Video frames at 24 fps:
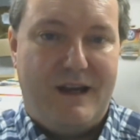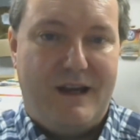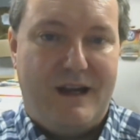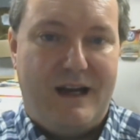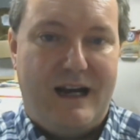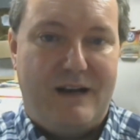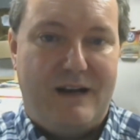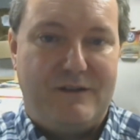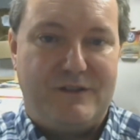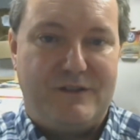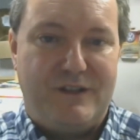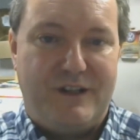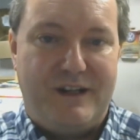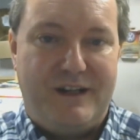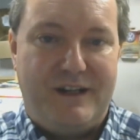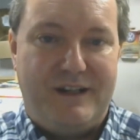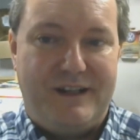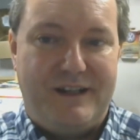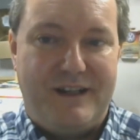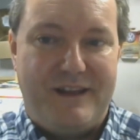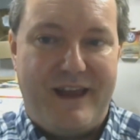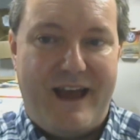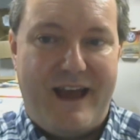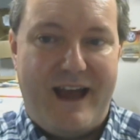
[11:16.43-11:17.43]
I was looking
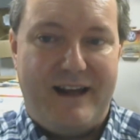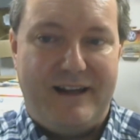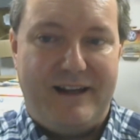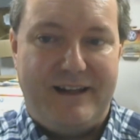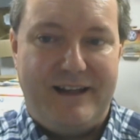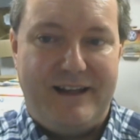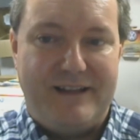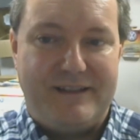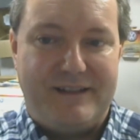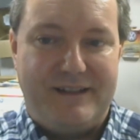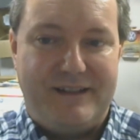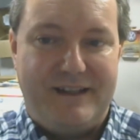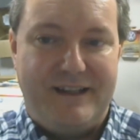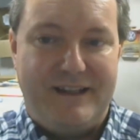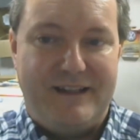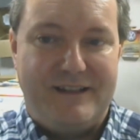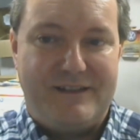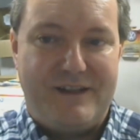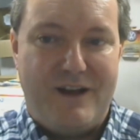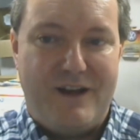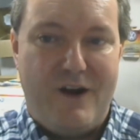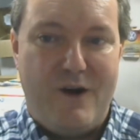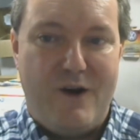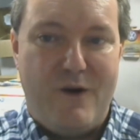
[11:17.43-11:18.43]
into that last night.
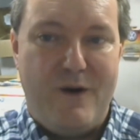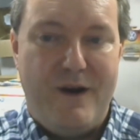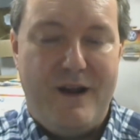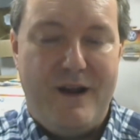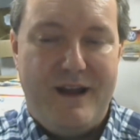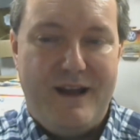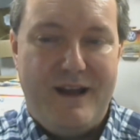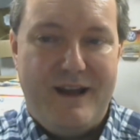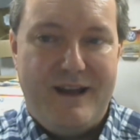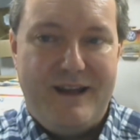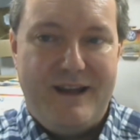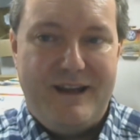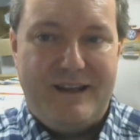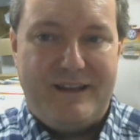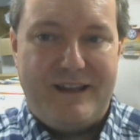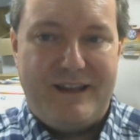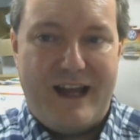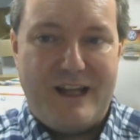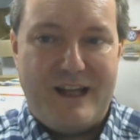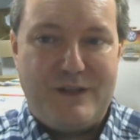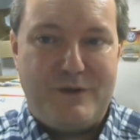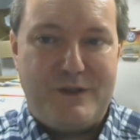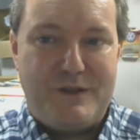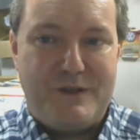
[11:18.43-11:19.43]
So
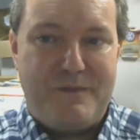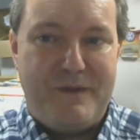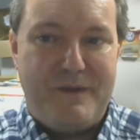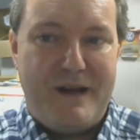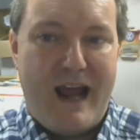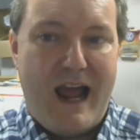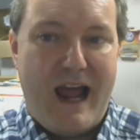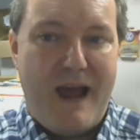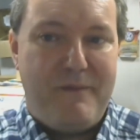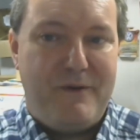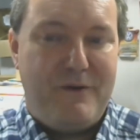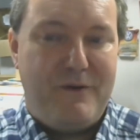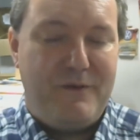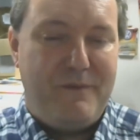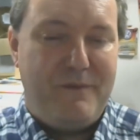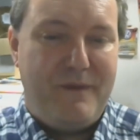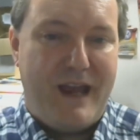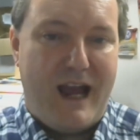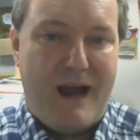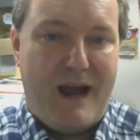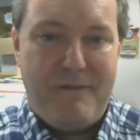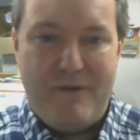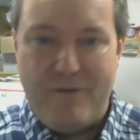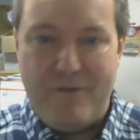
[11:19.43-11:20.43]
that's what's been happening with
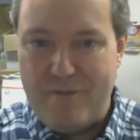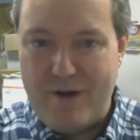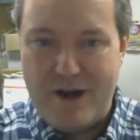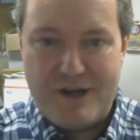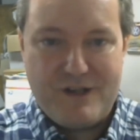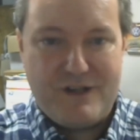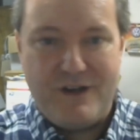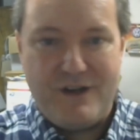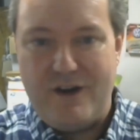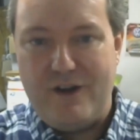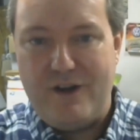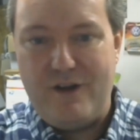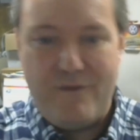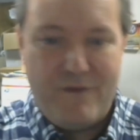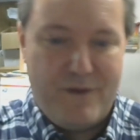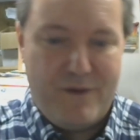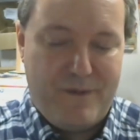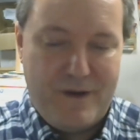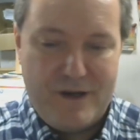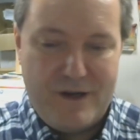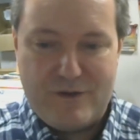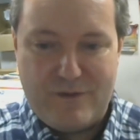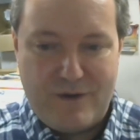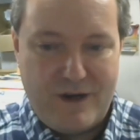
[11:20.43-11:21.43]
me. I've been rushing all over the
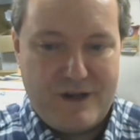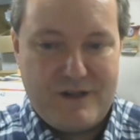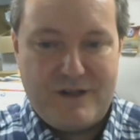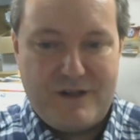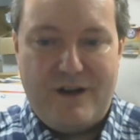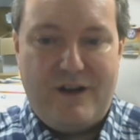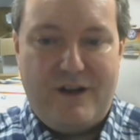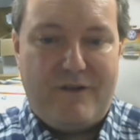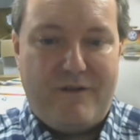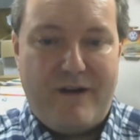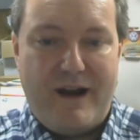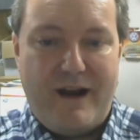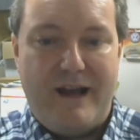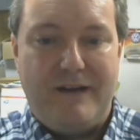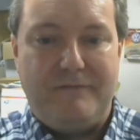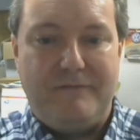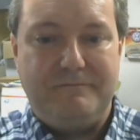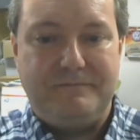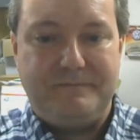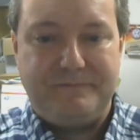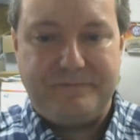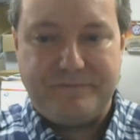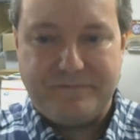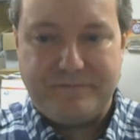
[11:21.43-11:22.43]
place, rushing all
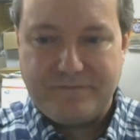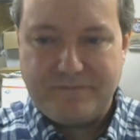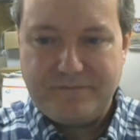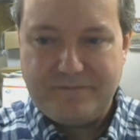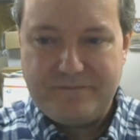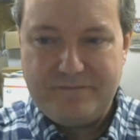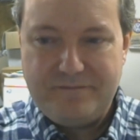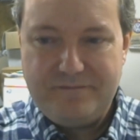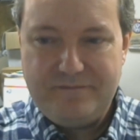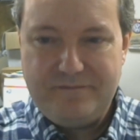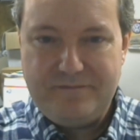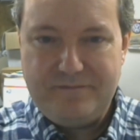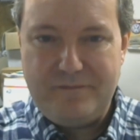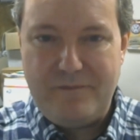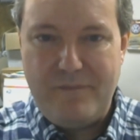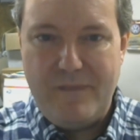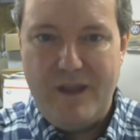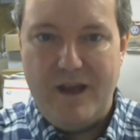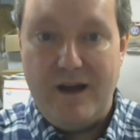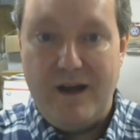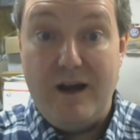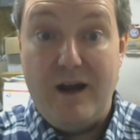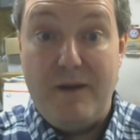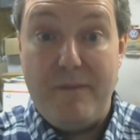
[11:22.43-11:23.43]
around.
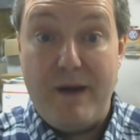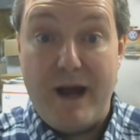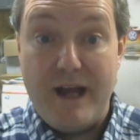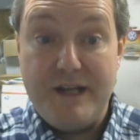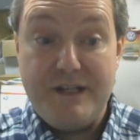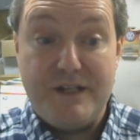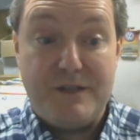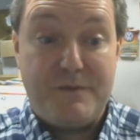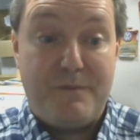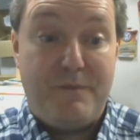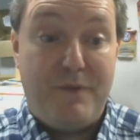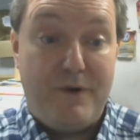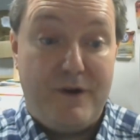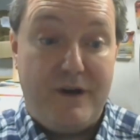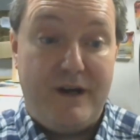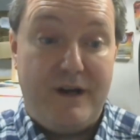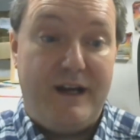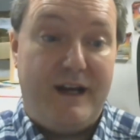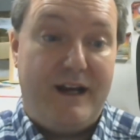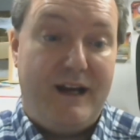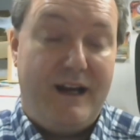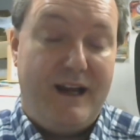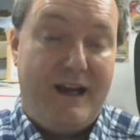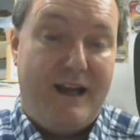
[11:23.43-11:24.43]
I just
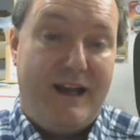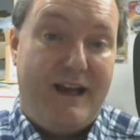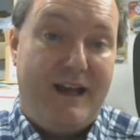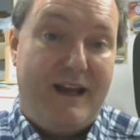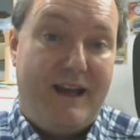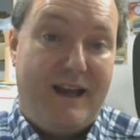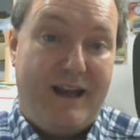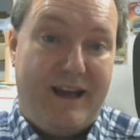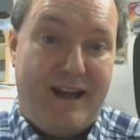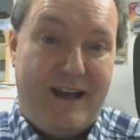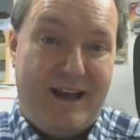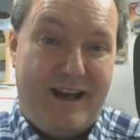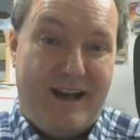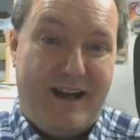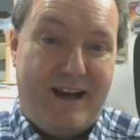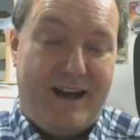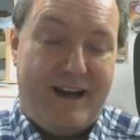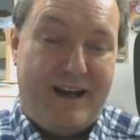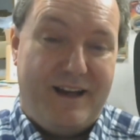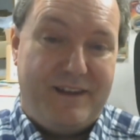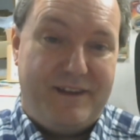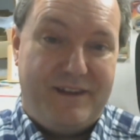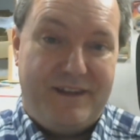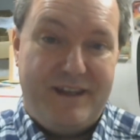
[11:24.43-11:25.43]
put
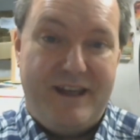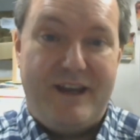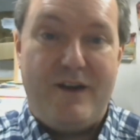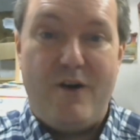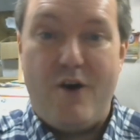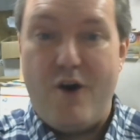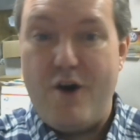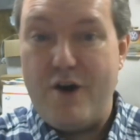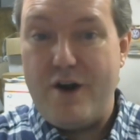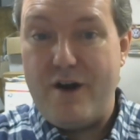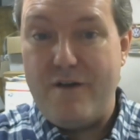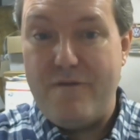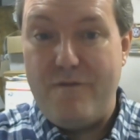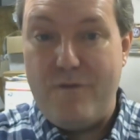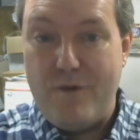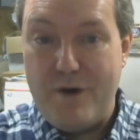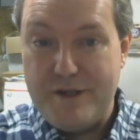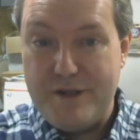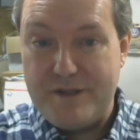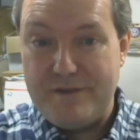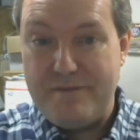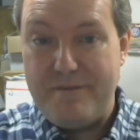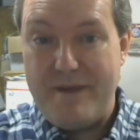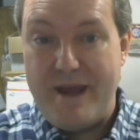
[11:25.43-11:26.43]
a thing on our
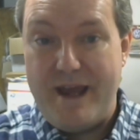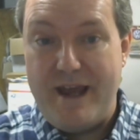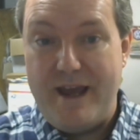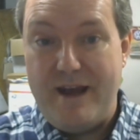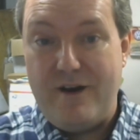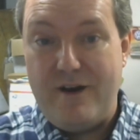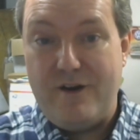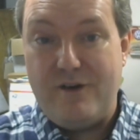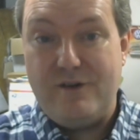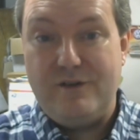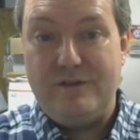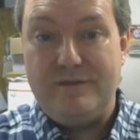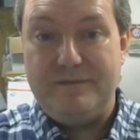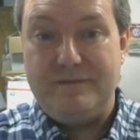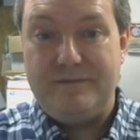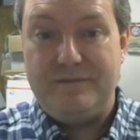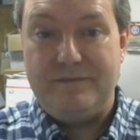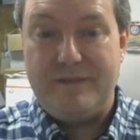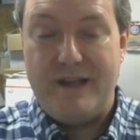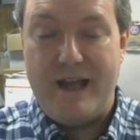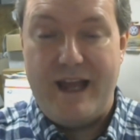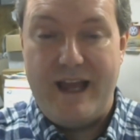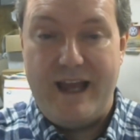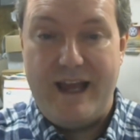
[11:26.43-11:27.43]
voicemail,
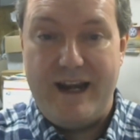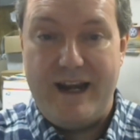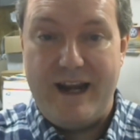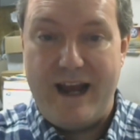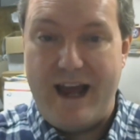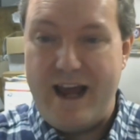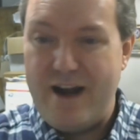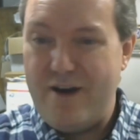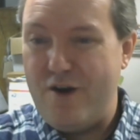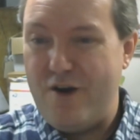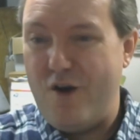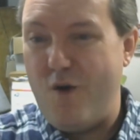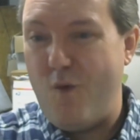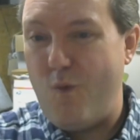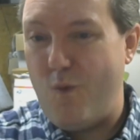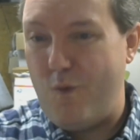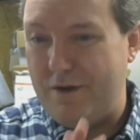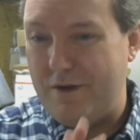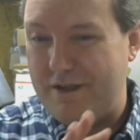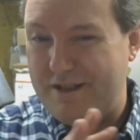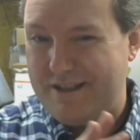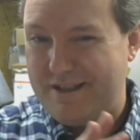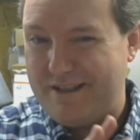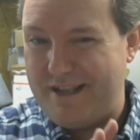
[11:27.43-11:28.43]
and I don't know.
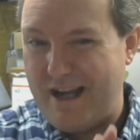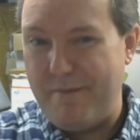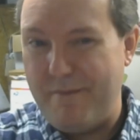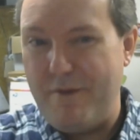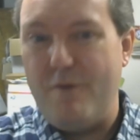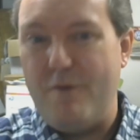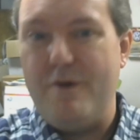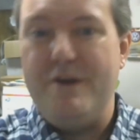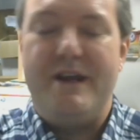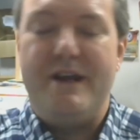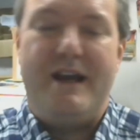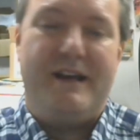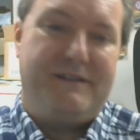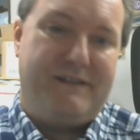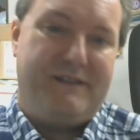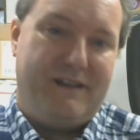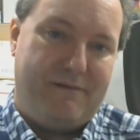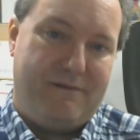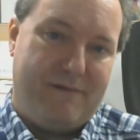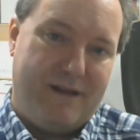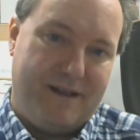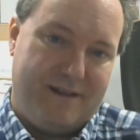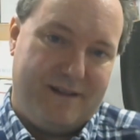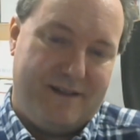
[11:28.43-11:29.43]
Tell me what you guys
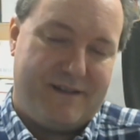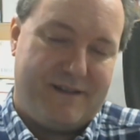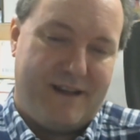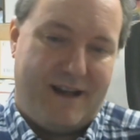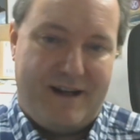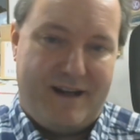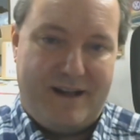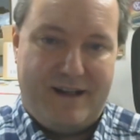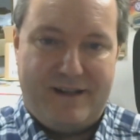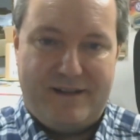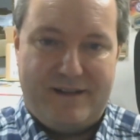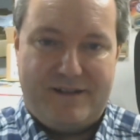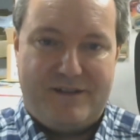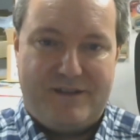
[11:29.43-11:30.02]
think about this idea.